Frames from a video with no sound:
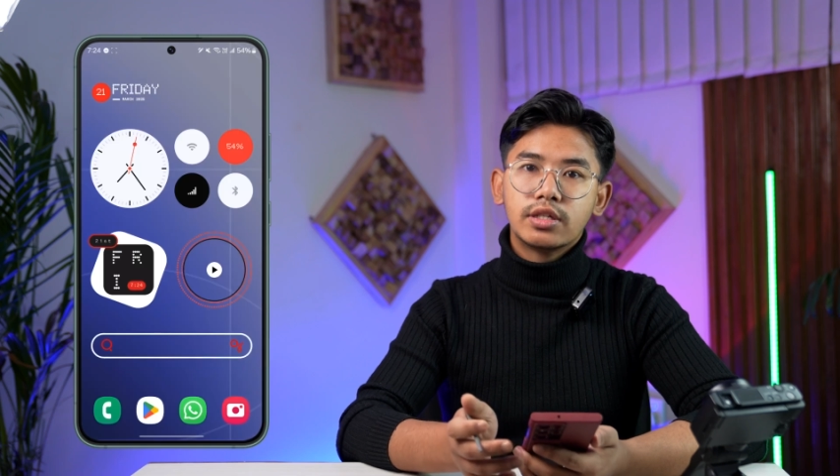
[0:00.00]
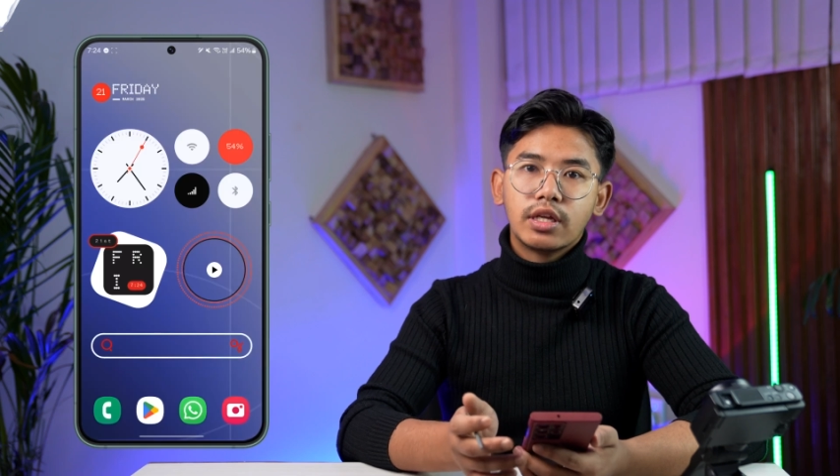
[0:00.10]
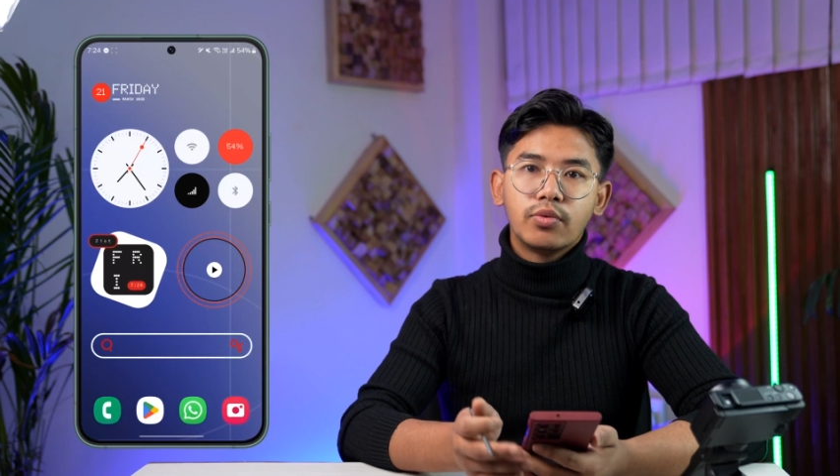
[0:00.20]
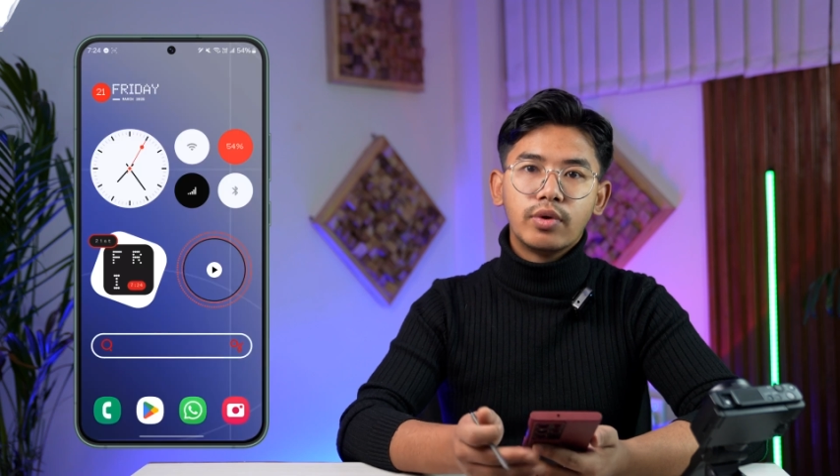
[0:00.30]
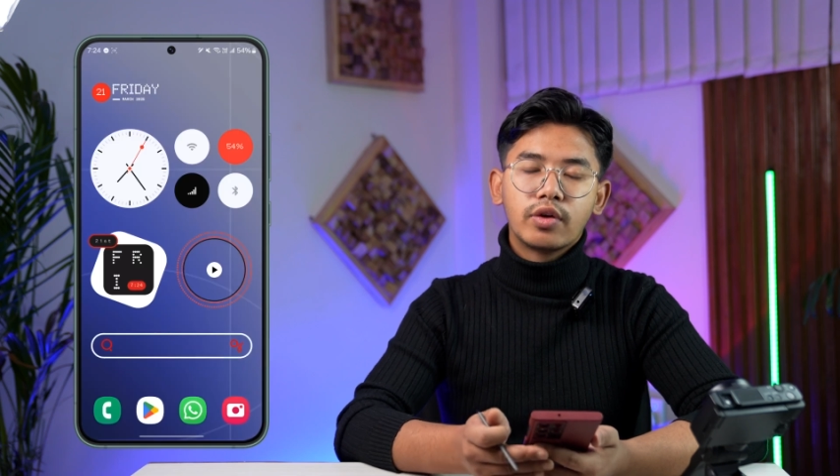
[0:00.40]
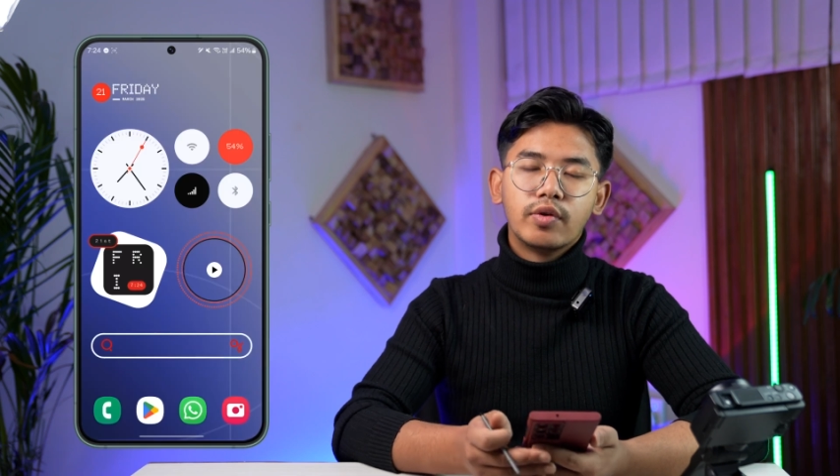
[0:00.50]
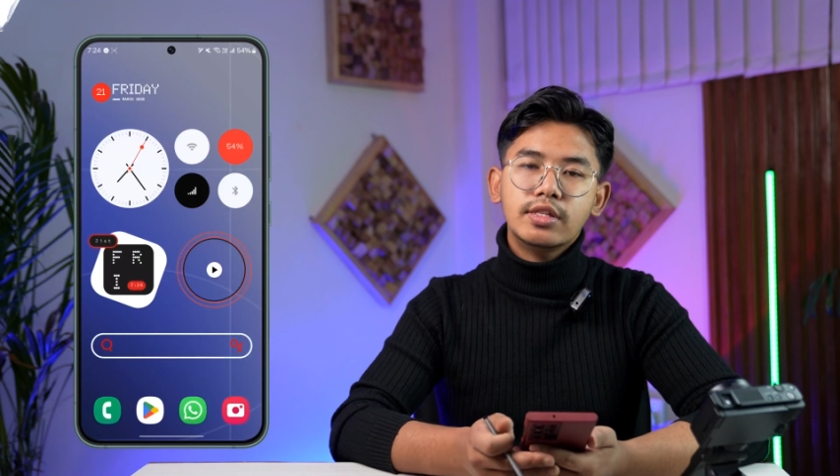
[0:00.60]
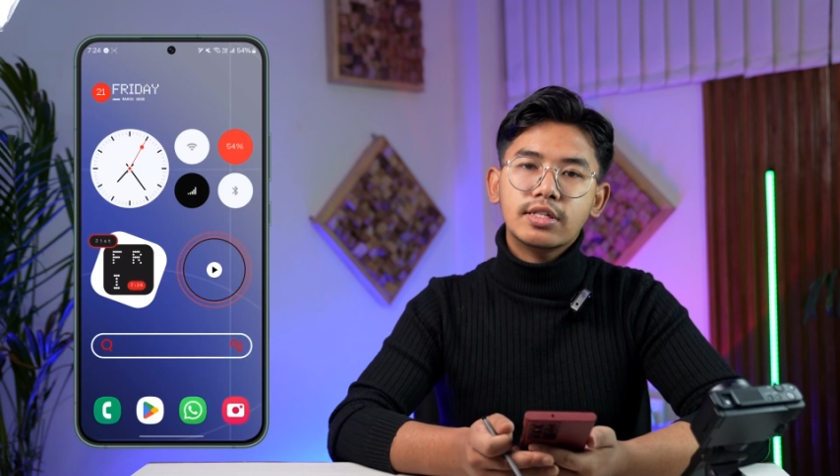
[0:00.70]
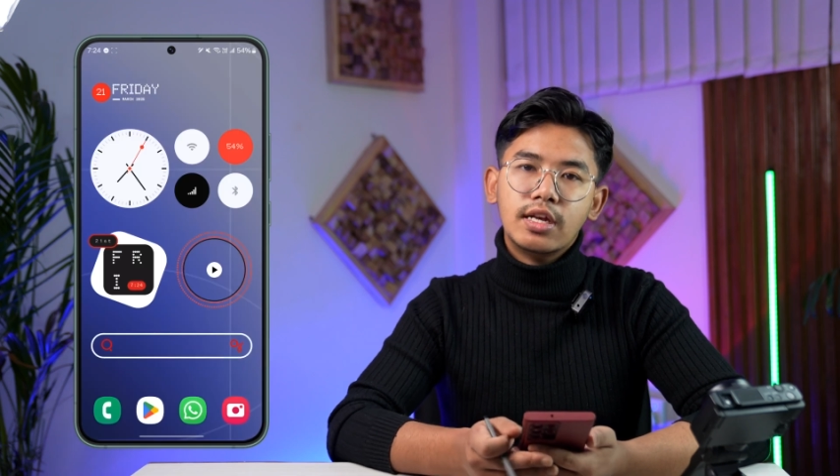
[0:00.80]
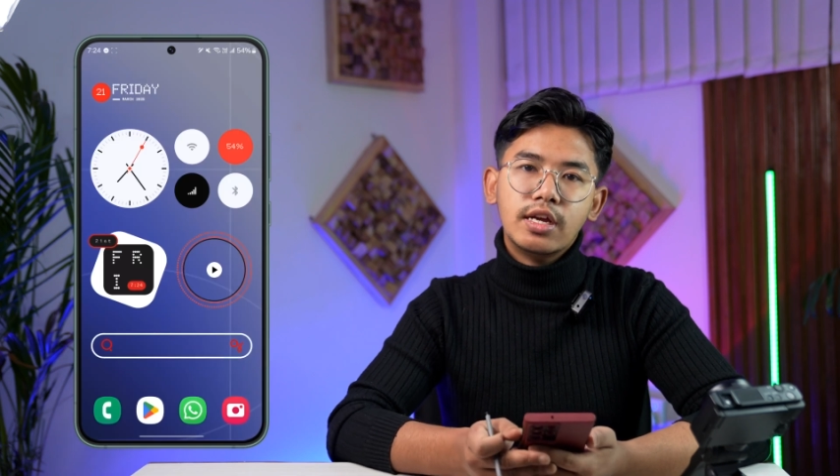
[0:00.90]
Today we're
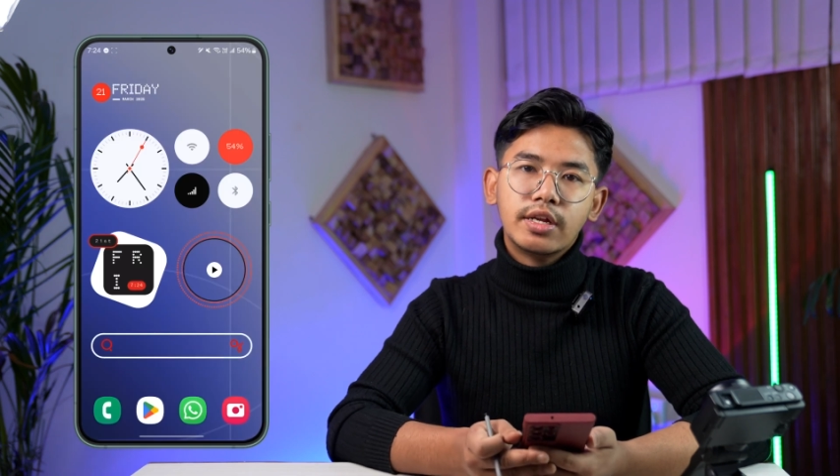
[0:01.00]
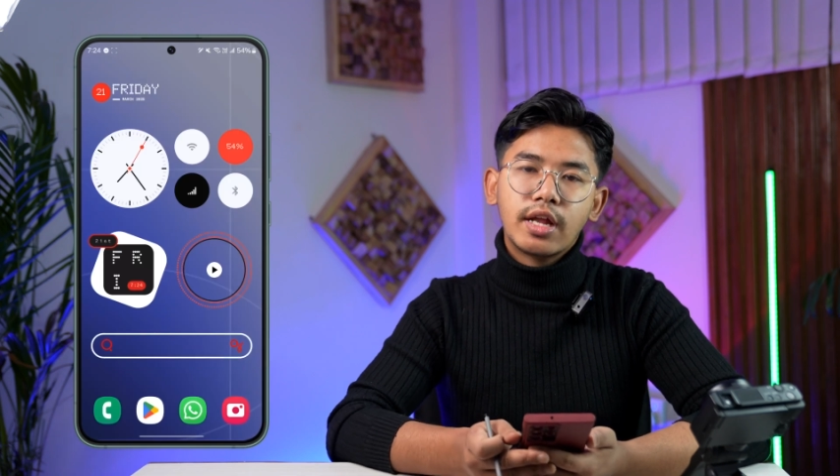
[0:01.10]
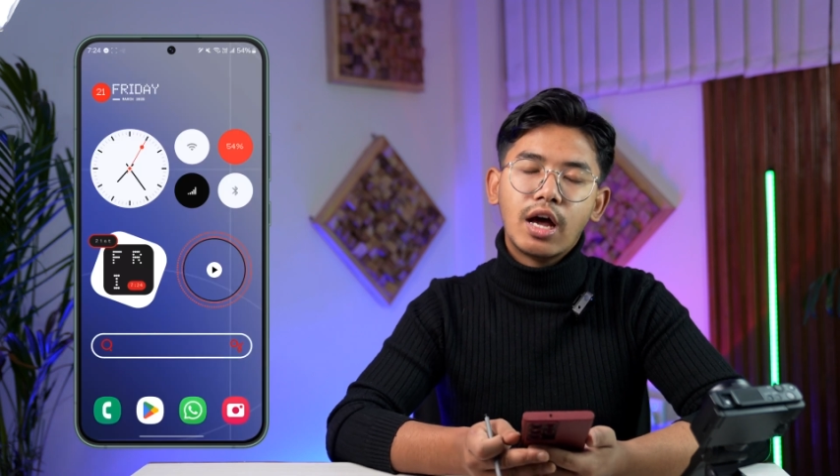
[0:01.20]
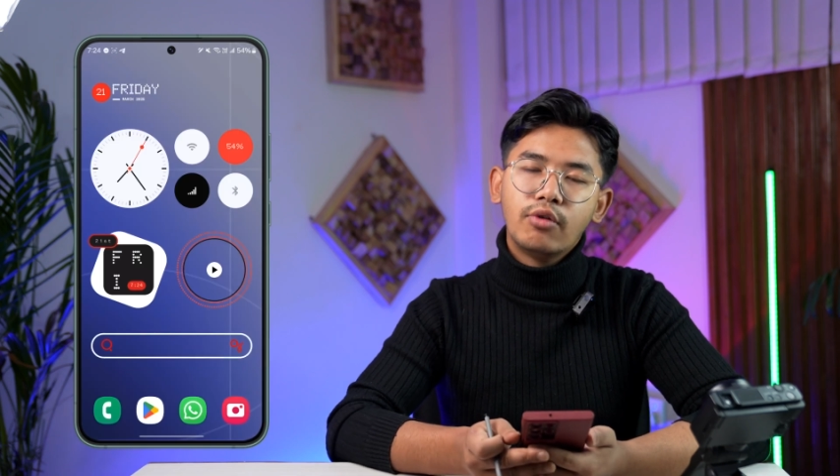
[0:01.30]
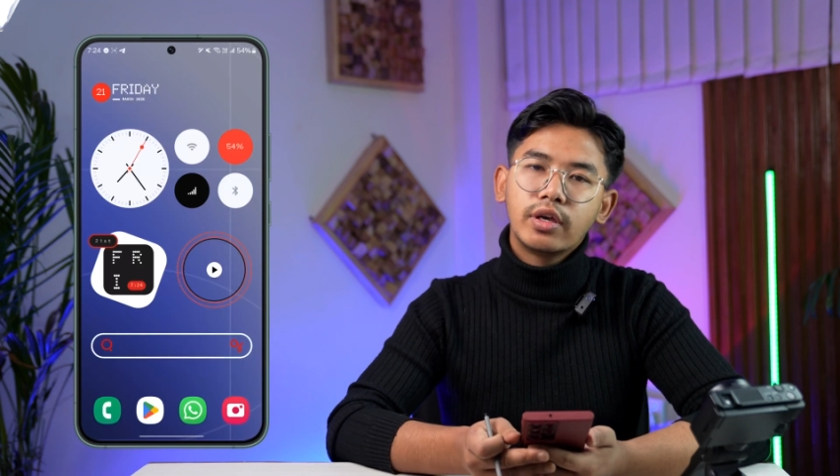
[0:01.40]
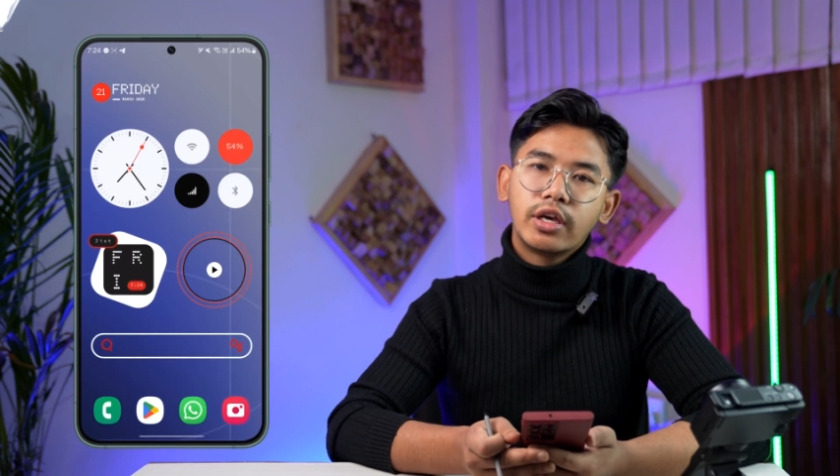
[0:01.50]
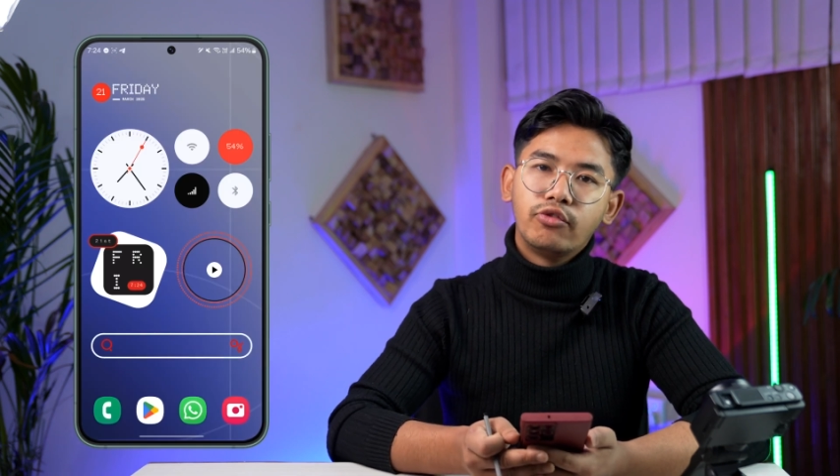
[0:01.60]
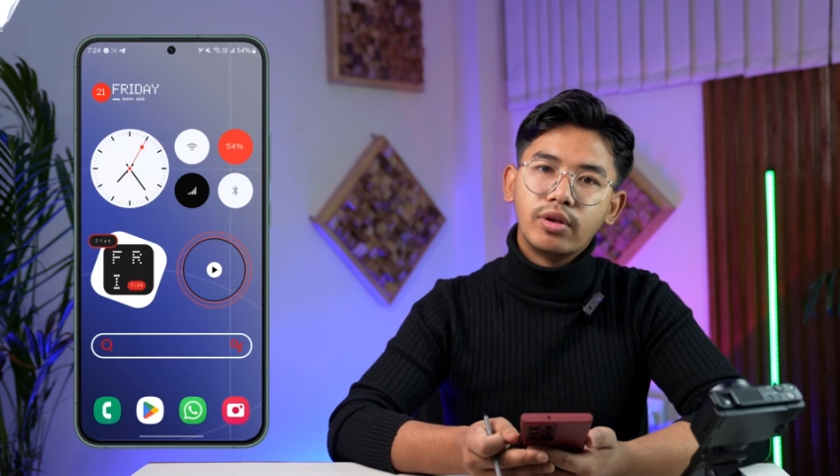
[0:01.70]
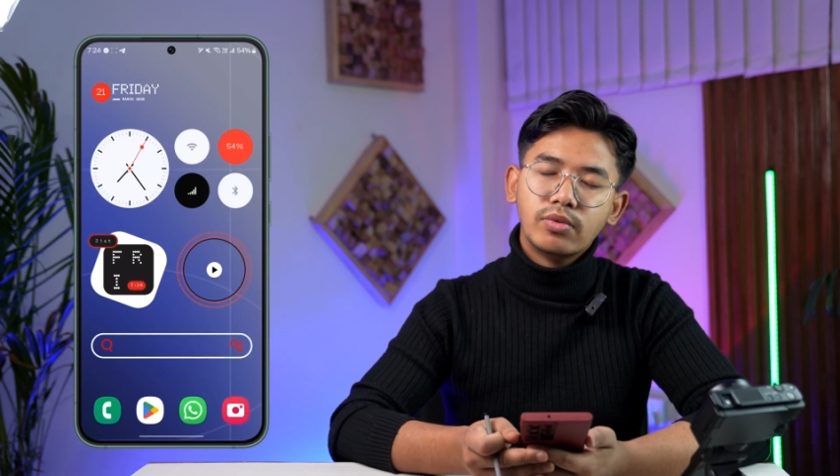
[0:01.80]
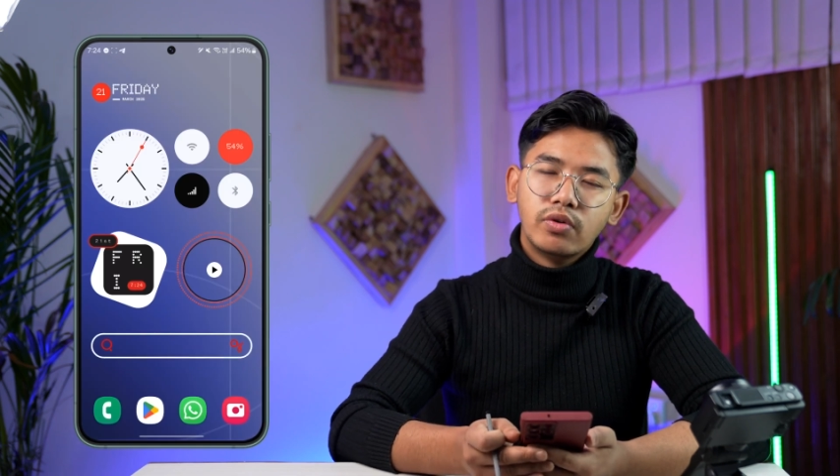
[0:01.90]
going to learn how we
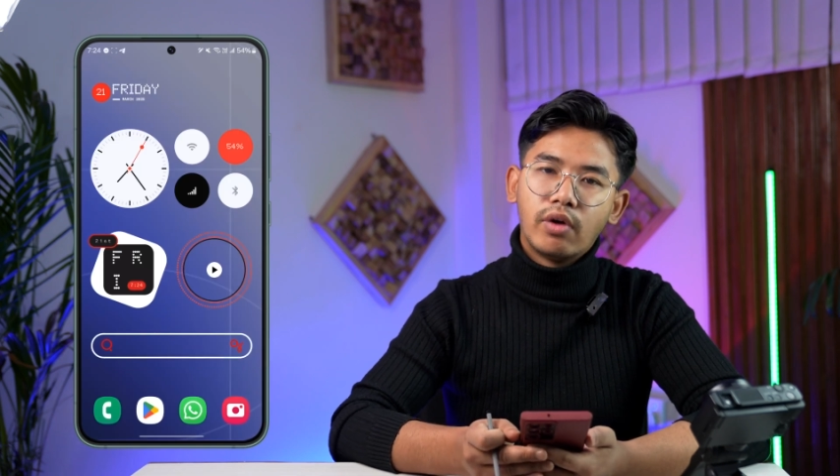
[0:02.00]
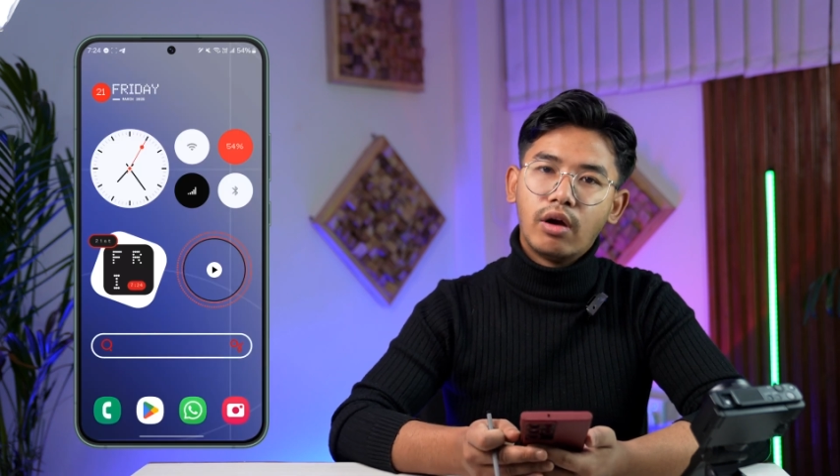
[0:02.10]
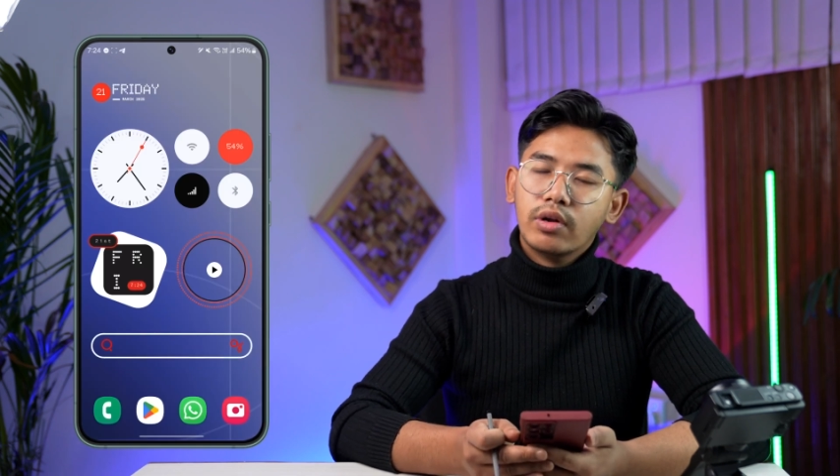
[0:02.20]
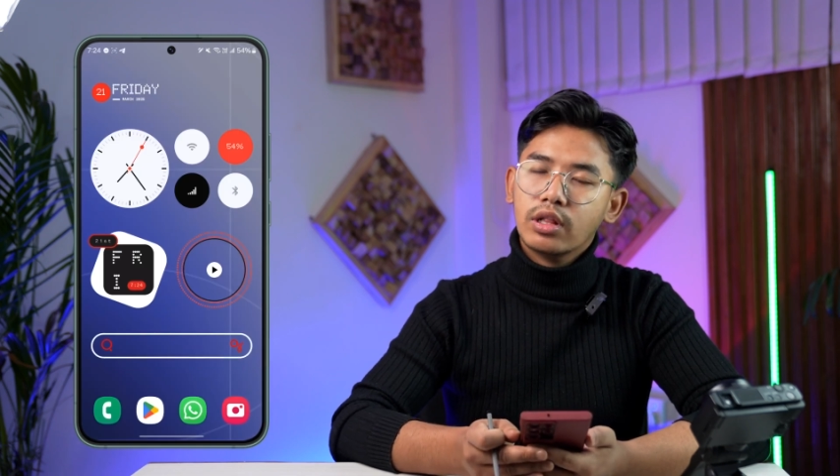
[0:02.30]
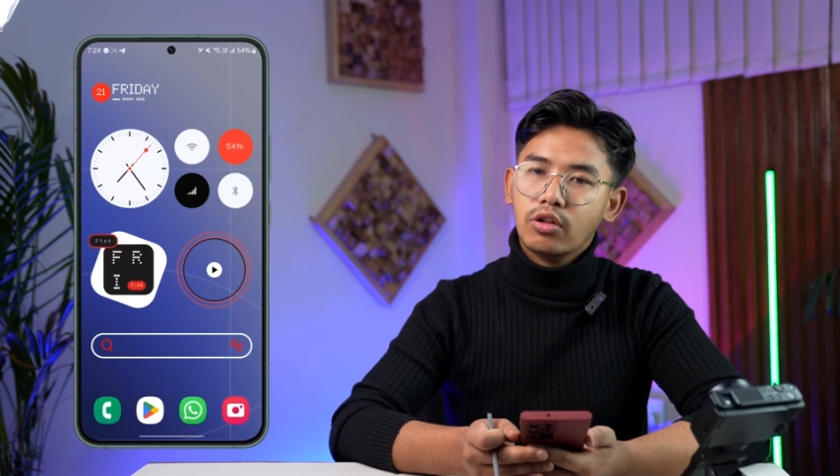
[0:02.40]
can remove our